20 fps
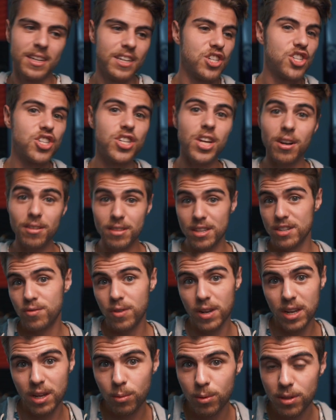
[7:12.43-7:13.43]
share this
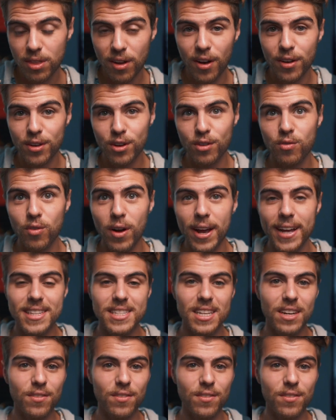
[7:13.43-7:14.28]
video with all your friends.